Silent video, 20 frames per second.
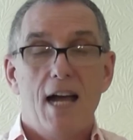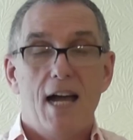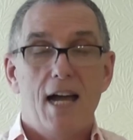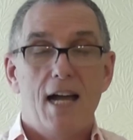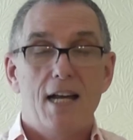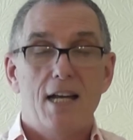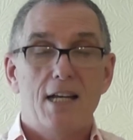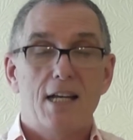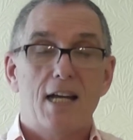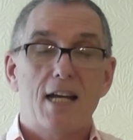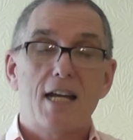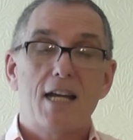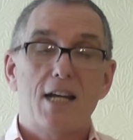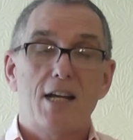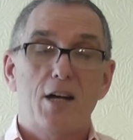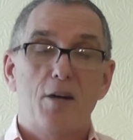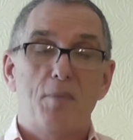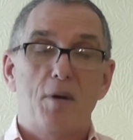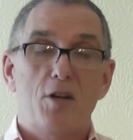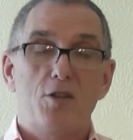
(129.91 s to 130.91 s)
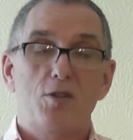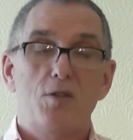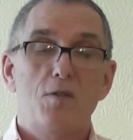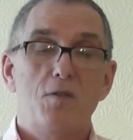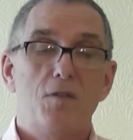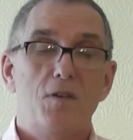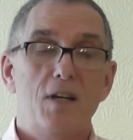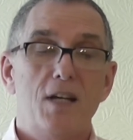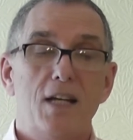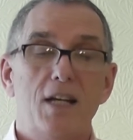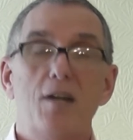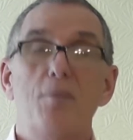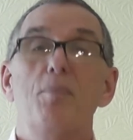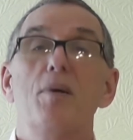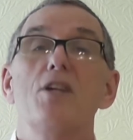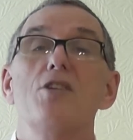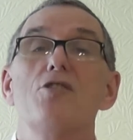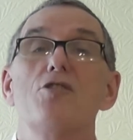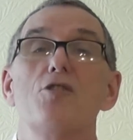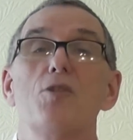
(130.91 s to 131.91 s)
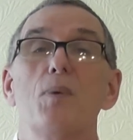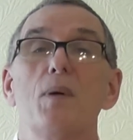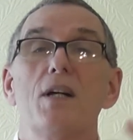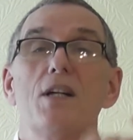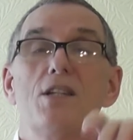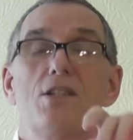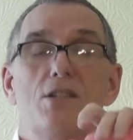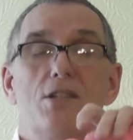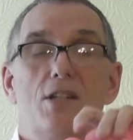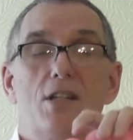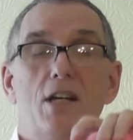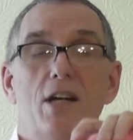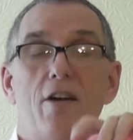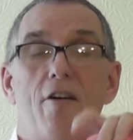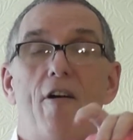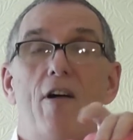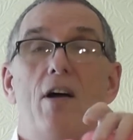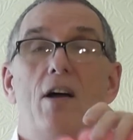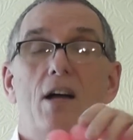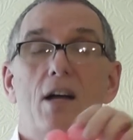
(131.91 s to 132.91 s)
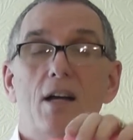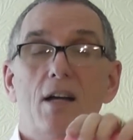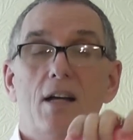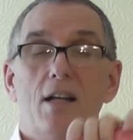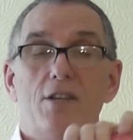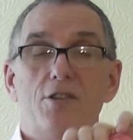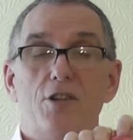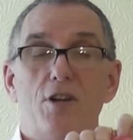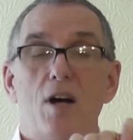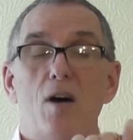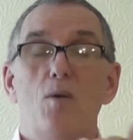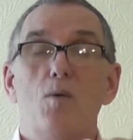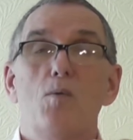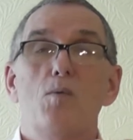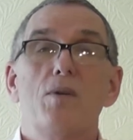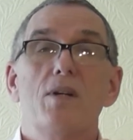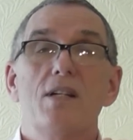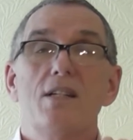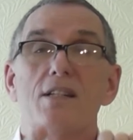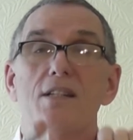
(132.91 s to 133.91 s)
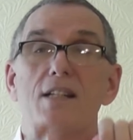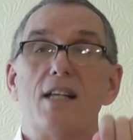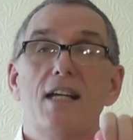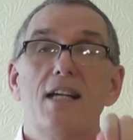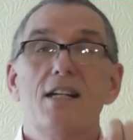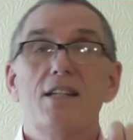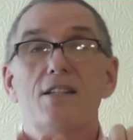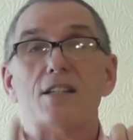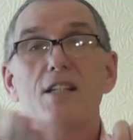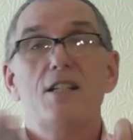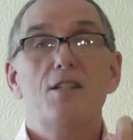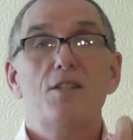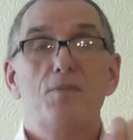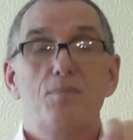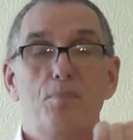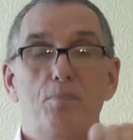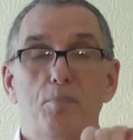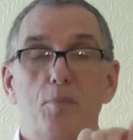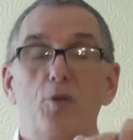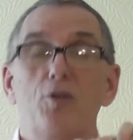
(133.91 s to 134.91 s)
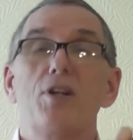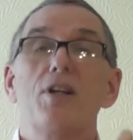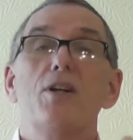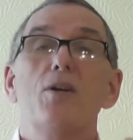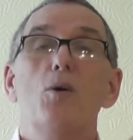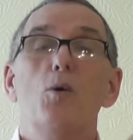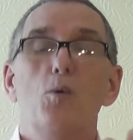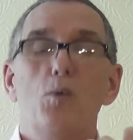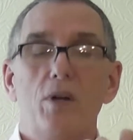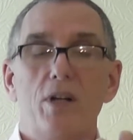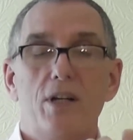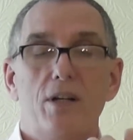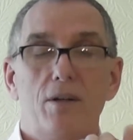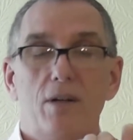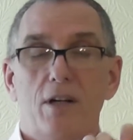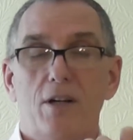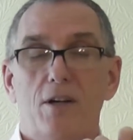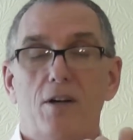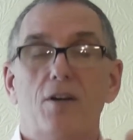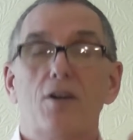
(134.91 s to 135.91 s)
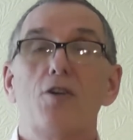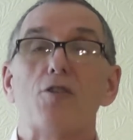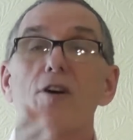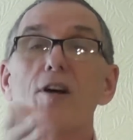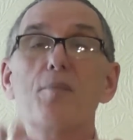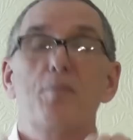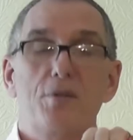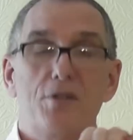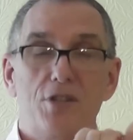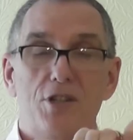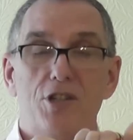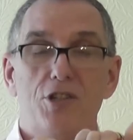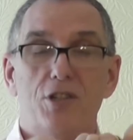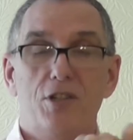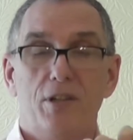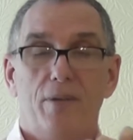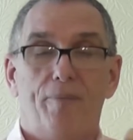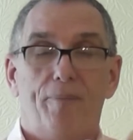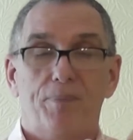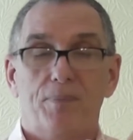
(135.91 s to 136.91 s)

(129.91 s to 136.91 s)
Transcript: and a 2 finger pinch twist to hold his legs and his body in the correct position.